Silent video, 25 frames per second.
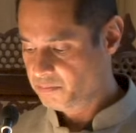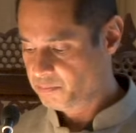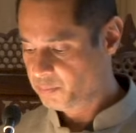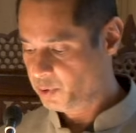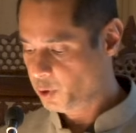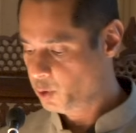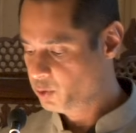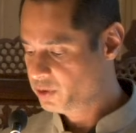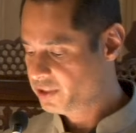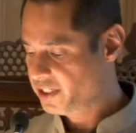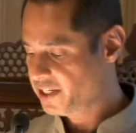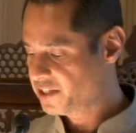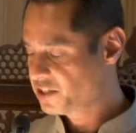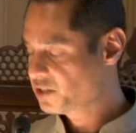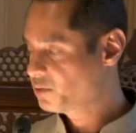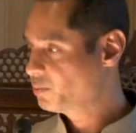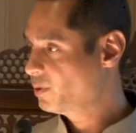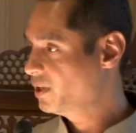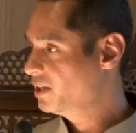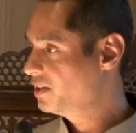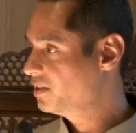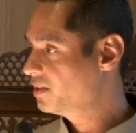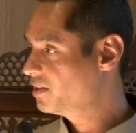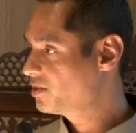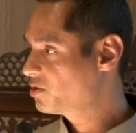protest
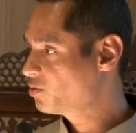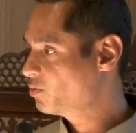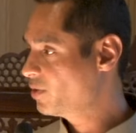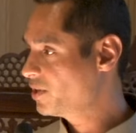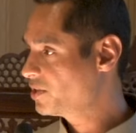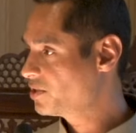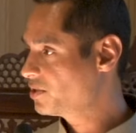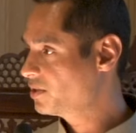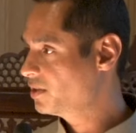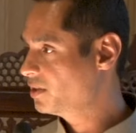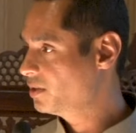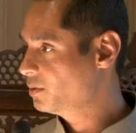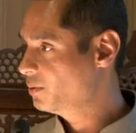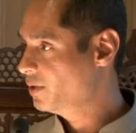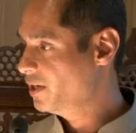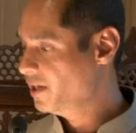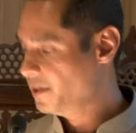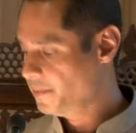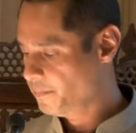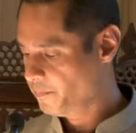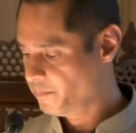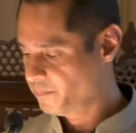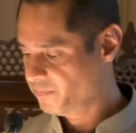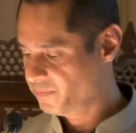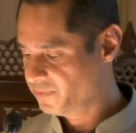when it is wrested
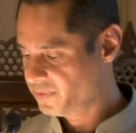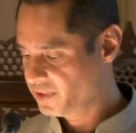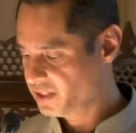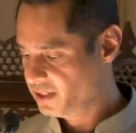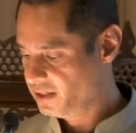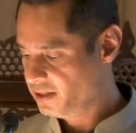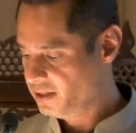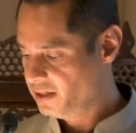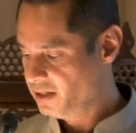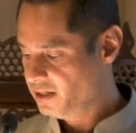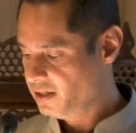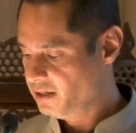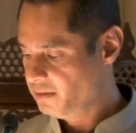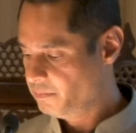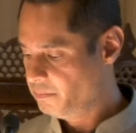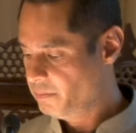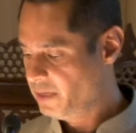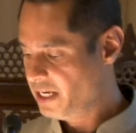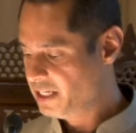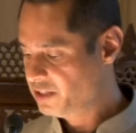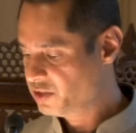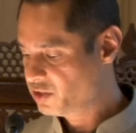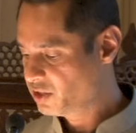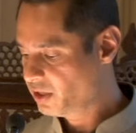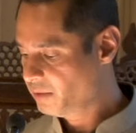away,
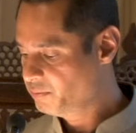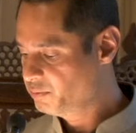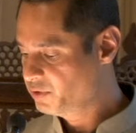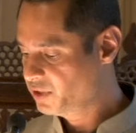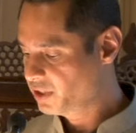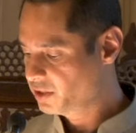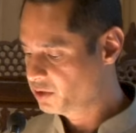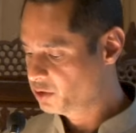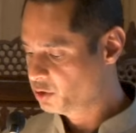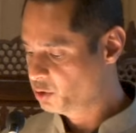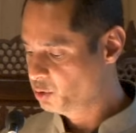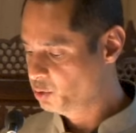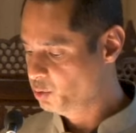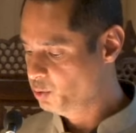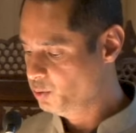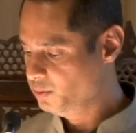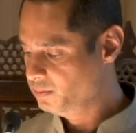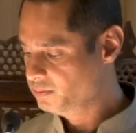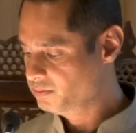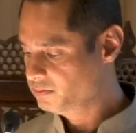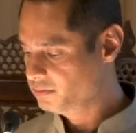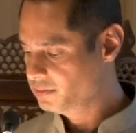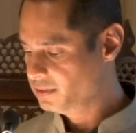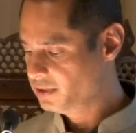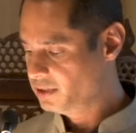made subject to,
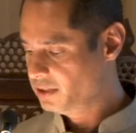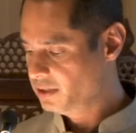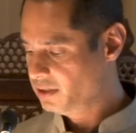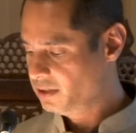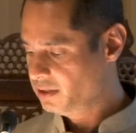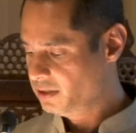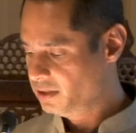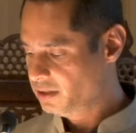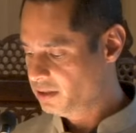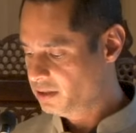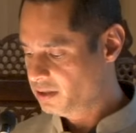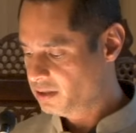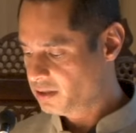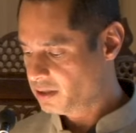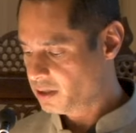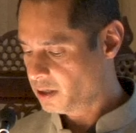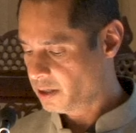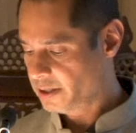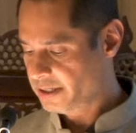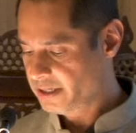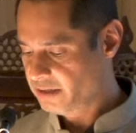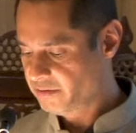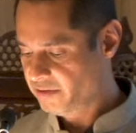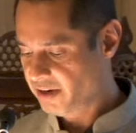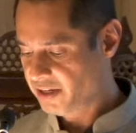
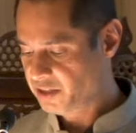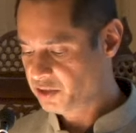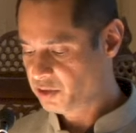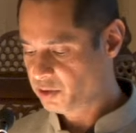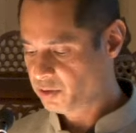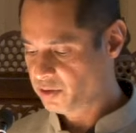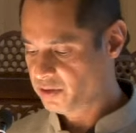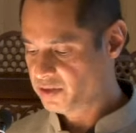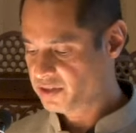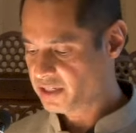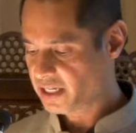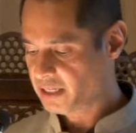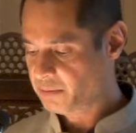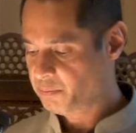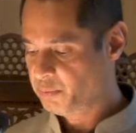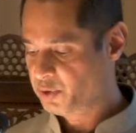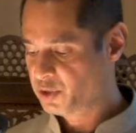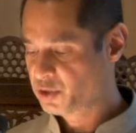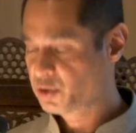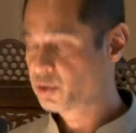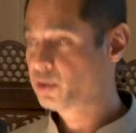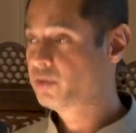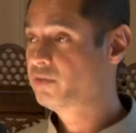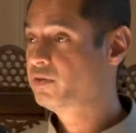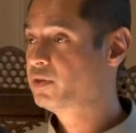are inventors and
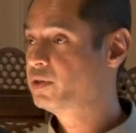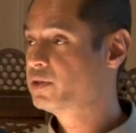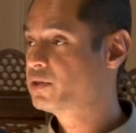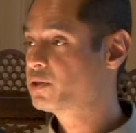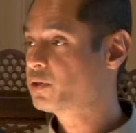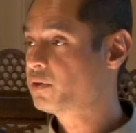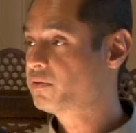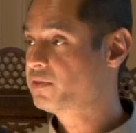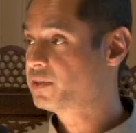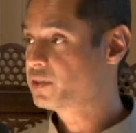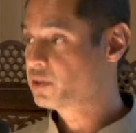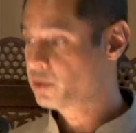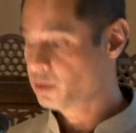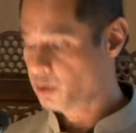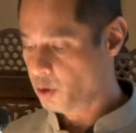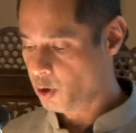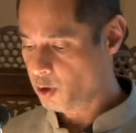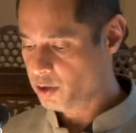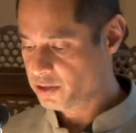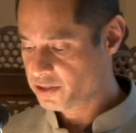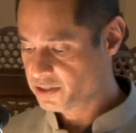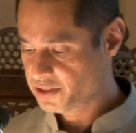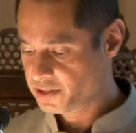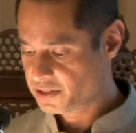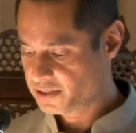preservers of its
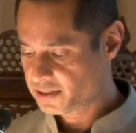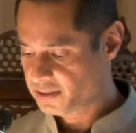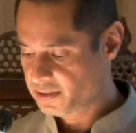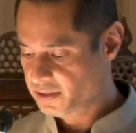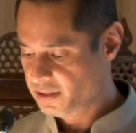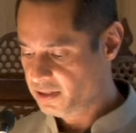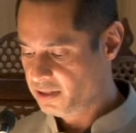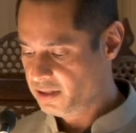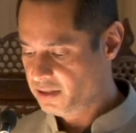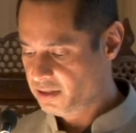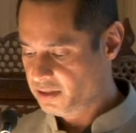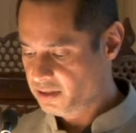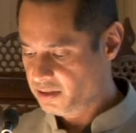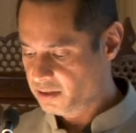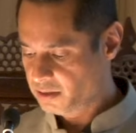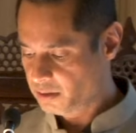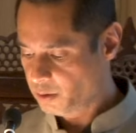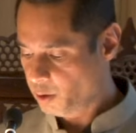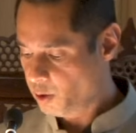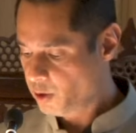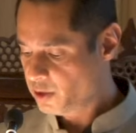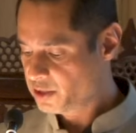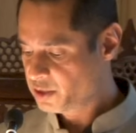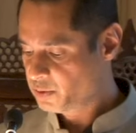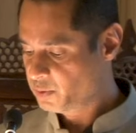laws,
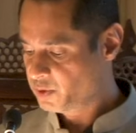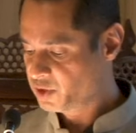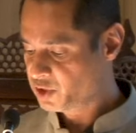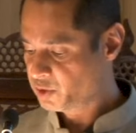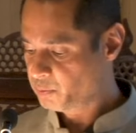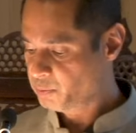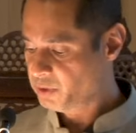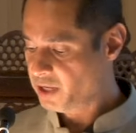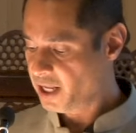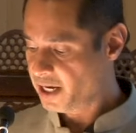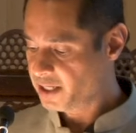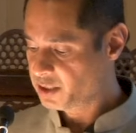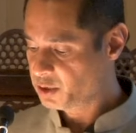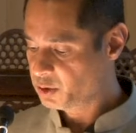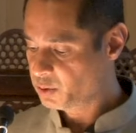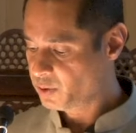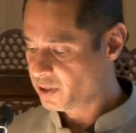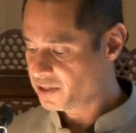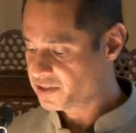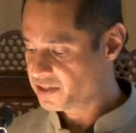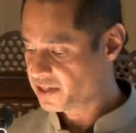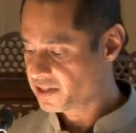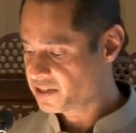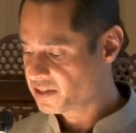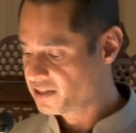laws which apply to
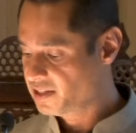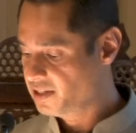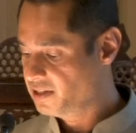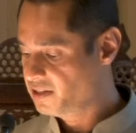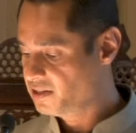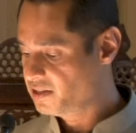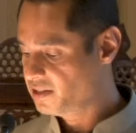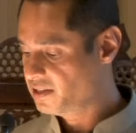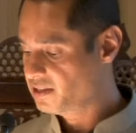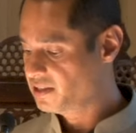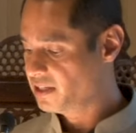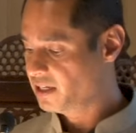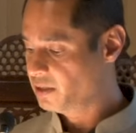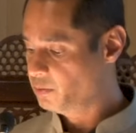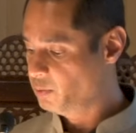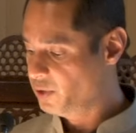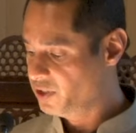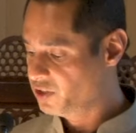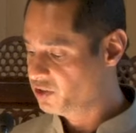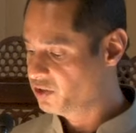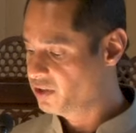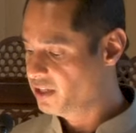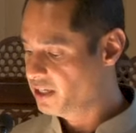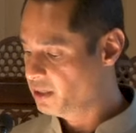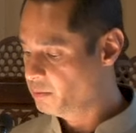us as citizens and
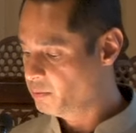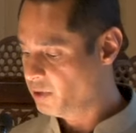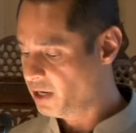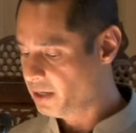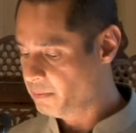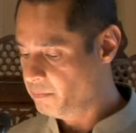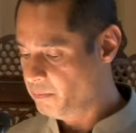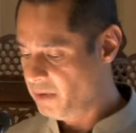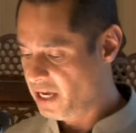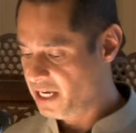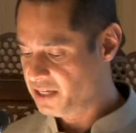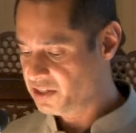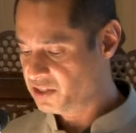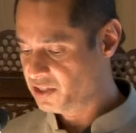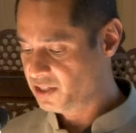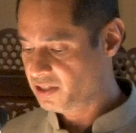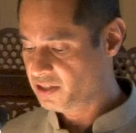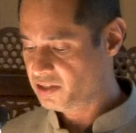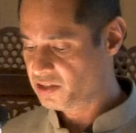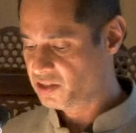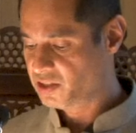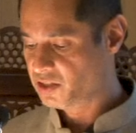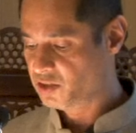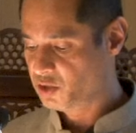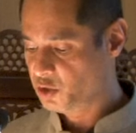which thereby make
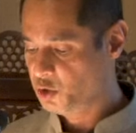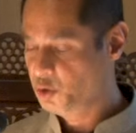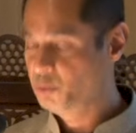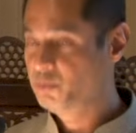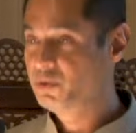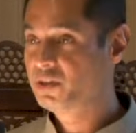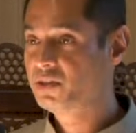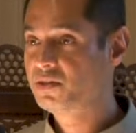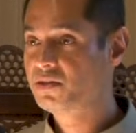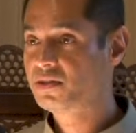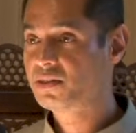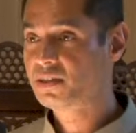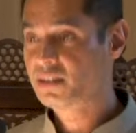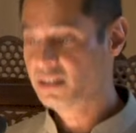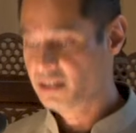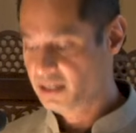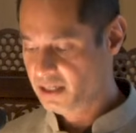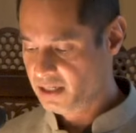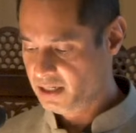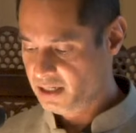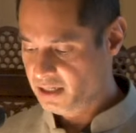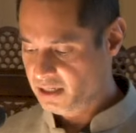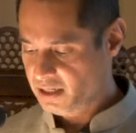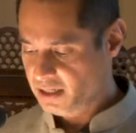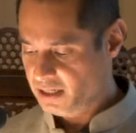citizens humans
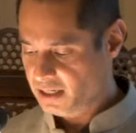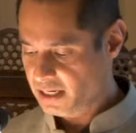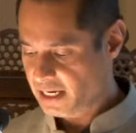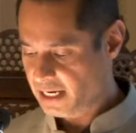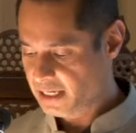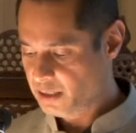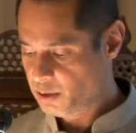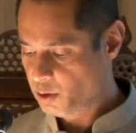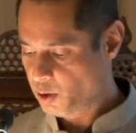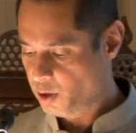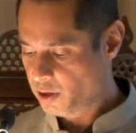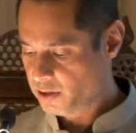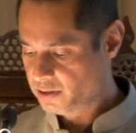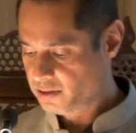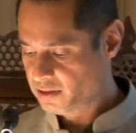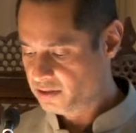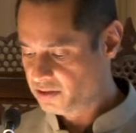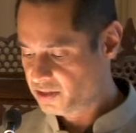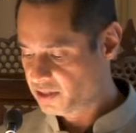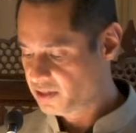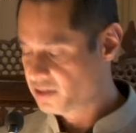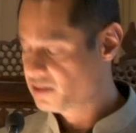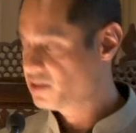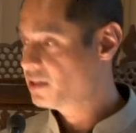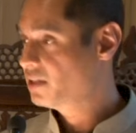and
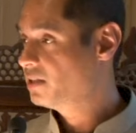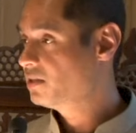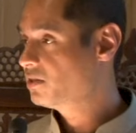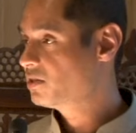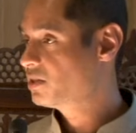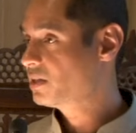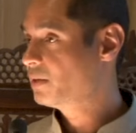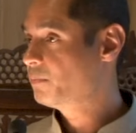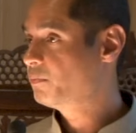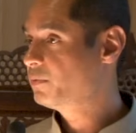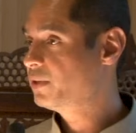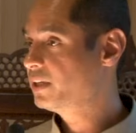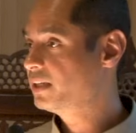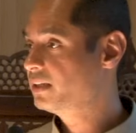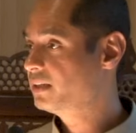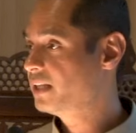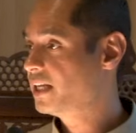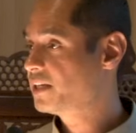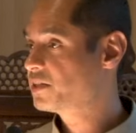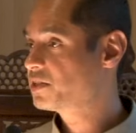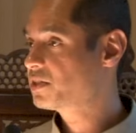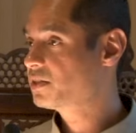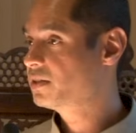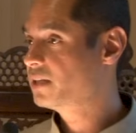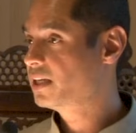non-citizens something
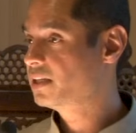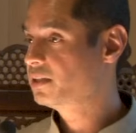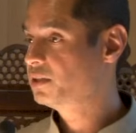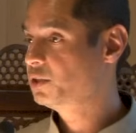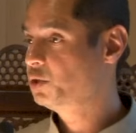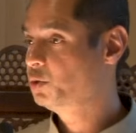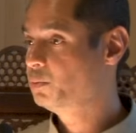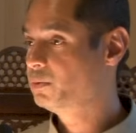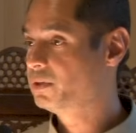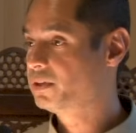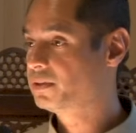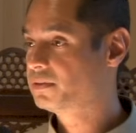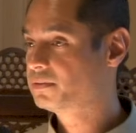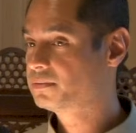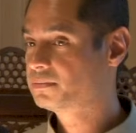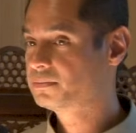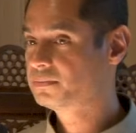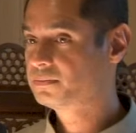less than human.